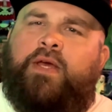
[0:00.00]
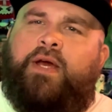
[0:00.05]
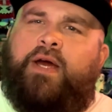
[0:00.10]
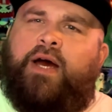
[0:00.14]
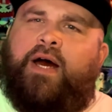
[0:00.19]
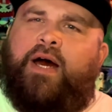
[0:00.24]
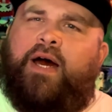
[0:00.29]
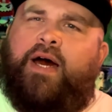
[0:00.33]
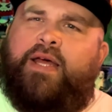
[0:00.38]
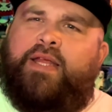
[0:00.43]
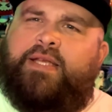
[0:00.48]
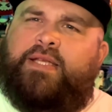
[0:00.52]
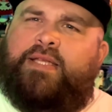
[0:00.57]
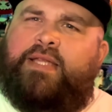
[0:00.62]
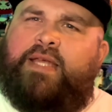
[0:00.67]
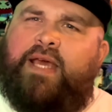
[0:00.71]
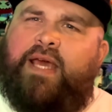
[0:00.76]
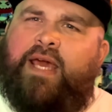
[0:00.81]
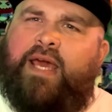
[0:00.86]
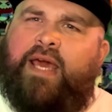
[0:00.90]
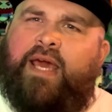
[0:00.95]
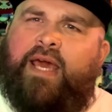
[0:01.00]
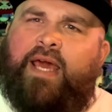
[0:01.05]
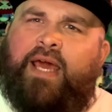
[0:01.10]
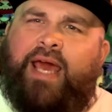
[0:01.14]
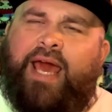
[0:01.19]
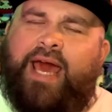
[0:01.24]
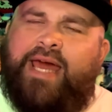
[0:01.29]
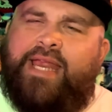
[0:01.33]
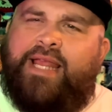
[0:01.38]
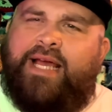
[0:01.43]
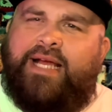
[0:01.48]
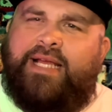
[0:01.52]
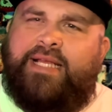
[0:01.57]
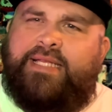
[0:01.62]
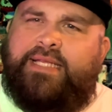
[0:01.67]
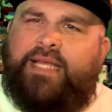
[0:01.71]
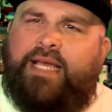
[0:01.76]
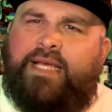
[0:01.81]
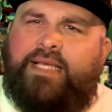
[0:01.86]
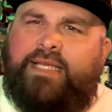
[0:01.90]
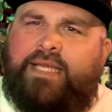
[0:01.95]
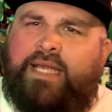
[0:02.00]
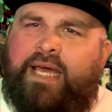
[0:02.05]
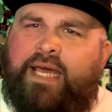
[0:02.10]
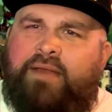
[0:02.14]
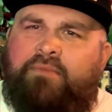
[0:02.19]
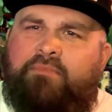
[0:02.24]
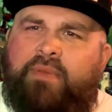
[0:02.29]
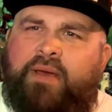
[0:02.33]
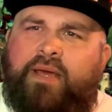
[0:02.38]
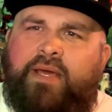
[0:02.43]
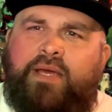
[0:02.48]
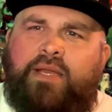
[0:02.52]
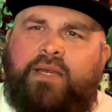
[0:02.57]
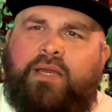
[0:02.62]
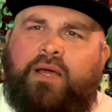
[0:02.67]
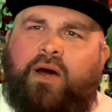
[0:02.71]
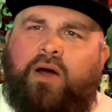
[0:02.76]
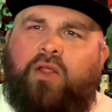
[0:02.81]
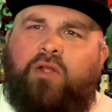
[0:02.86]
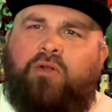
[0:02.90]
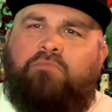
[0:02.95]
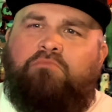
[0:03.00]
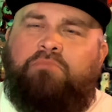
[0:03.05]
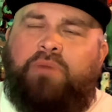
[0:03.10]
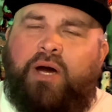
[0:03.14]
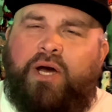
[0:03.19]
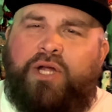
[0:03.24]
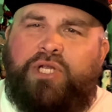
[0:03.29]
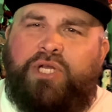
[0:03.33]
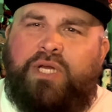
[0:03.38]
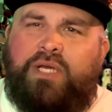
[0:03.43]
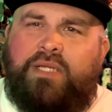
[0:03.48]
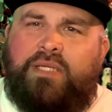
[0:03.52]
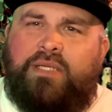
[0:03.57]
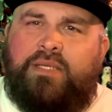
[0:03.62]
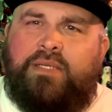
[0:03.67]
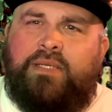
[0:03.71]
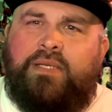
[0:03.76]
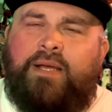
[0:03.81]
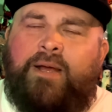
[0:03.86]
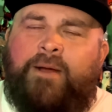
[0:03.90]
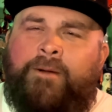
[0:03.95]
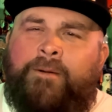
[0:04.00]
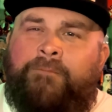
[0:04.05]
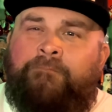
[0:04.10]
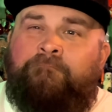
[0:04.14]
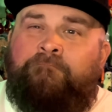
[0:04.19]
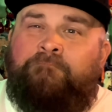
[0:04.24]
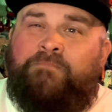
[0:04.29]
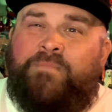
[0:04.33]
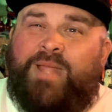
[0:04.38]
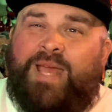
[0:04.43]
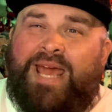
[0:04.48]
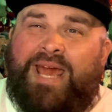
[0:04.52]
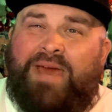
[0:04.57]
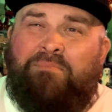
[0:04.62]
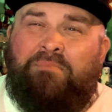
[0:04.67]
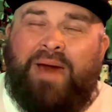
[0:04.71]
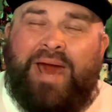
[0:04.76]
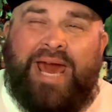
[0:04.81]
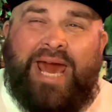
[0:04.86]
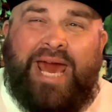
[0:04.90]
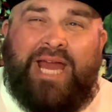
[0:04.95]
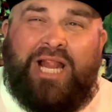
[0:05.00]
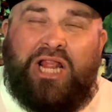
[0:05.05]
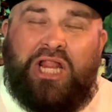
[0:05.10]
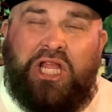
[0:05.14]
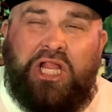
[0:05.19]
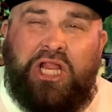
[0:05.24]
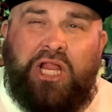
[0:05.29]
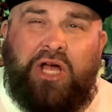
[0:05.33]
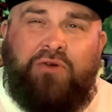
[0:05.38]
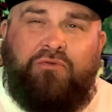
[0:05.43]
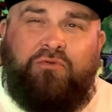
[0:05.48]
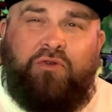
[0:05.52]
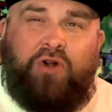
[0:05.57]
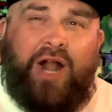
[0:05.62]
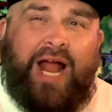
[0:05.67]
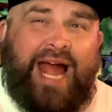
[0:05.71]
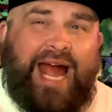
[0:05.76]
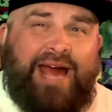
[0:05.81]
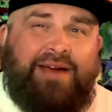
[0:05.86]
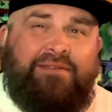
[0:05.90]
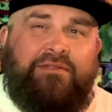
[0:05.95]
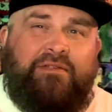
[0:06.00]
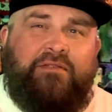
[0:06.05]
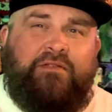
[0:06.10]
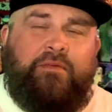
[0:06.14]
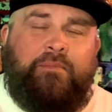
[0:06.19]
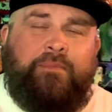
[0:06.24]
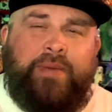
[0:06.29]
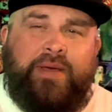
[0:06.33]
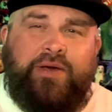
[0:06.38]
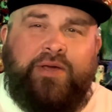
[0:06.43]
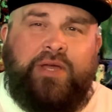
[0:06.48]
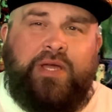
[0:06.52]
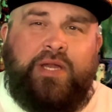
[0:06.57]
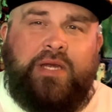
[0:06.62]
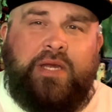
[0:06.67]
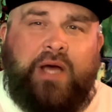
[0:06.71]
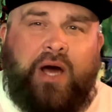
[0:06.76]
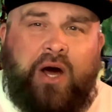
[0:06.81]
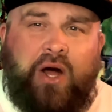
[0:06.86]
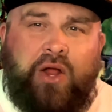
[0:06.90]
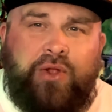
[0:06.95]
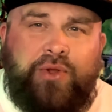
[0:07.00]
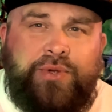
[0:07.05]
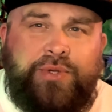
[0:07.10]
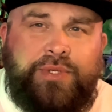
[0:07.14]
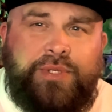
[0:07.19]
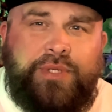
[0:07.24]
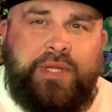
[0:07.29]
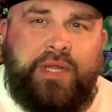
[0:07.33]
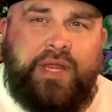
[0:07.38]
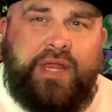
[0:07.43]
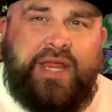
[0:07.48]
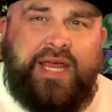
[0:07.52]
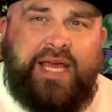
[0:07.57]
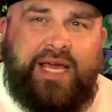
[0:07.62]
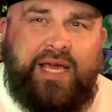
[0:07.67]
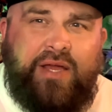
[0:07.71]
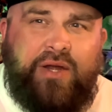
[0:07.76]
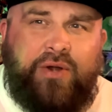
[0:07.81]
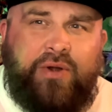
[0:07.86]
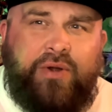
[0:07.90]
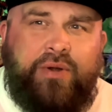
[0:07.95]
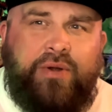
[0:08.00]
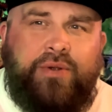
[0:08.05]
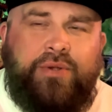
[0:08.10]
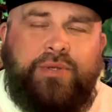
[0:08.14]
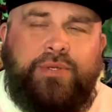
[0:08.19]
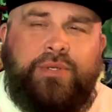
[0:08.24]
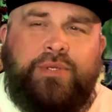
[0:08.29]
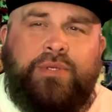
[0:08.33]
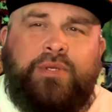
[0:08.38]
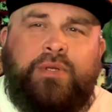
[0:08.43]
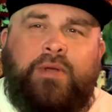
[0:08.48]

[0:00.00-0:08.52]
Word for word: Uh, this thing had like a $16 million budget. It made a little over half of a million dollars at theaters.